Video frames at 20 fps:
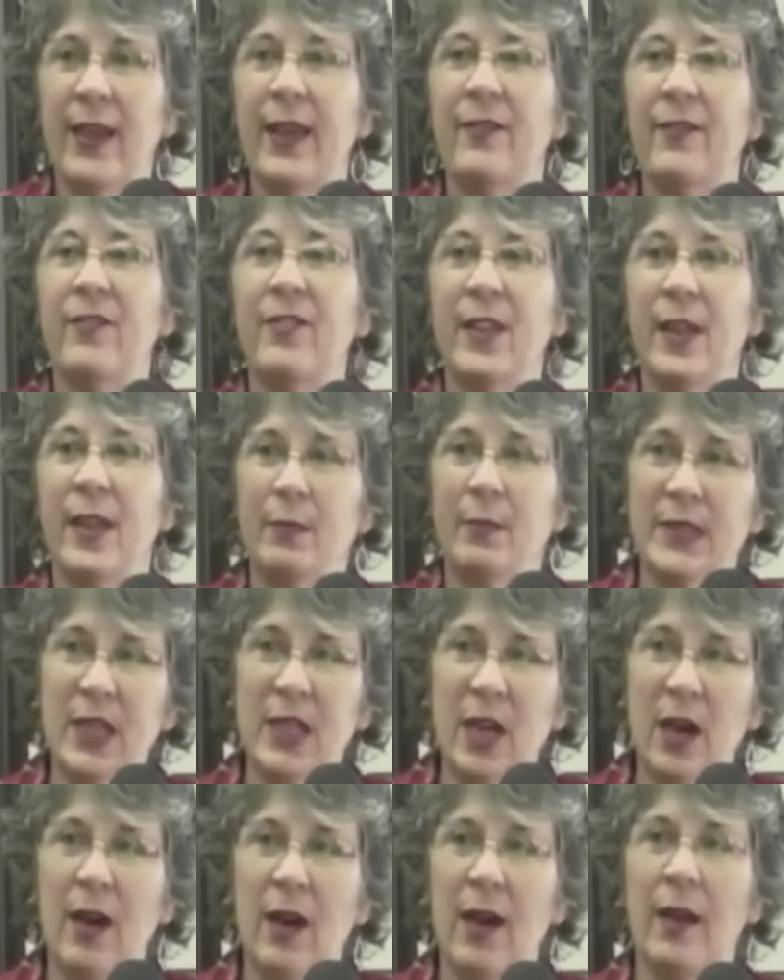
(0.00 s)
gives them
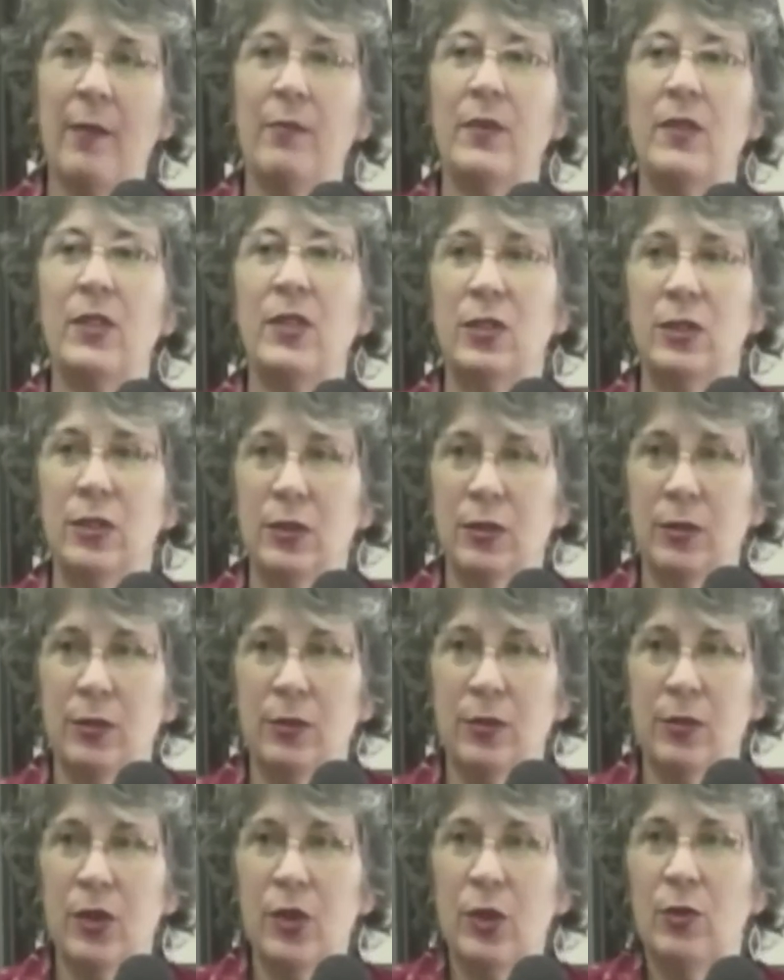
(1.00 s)
time
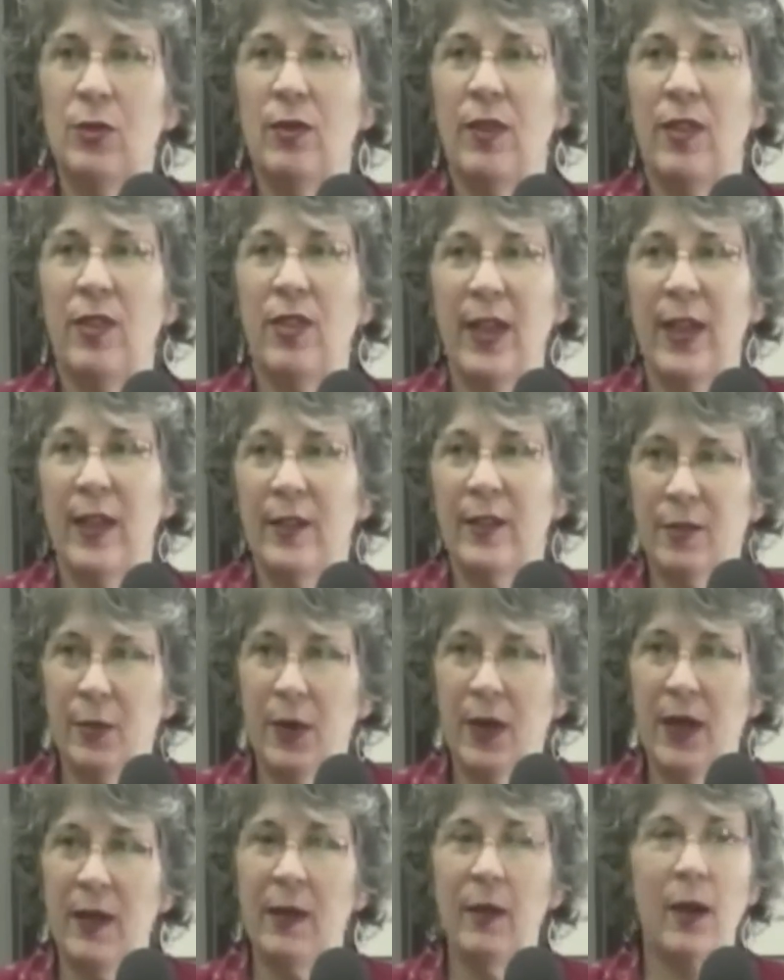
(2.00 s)
to do the things.
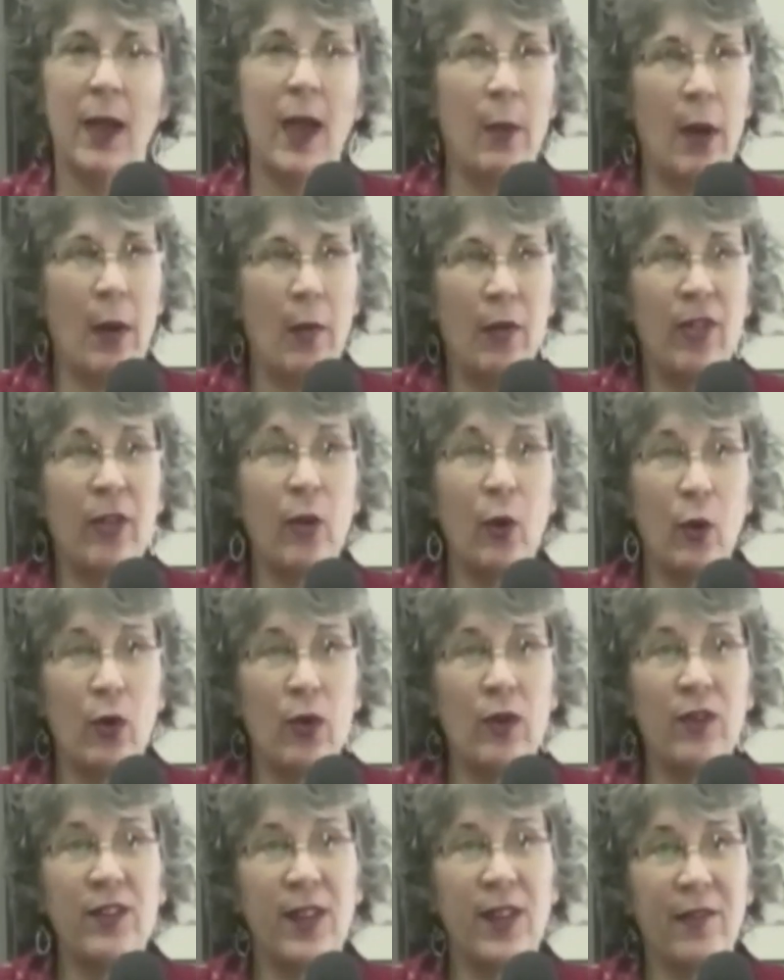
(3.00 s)
We come up with
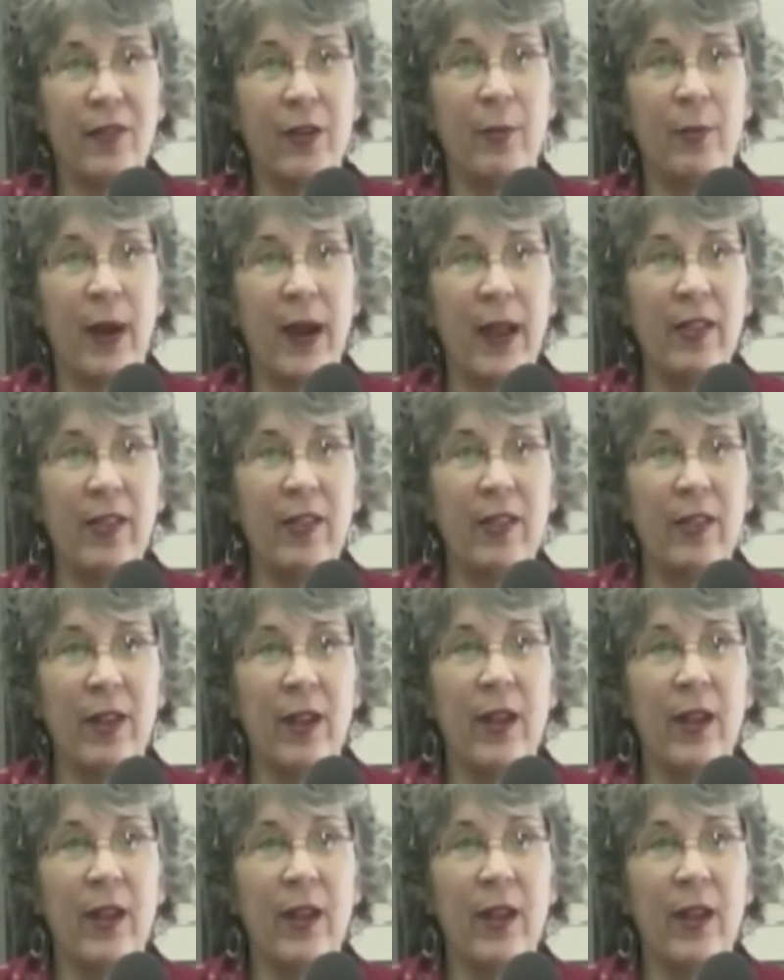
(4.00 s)
goals every month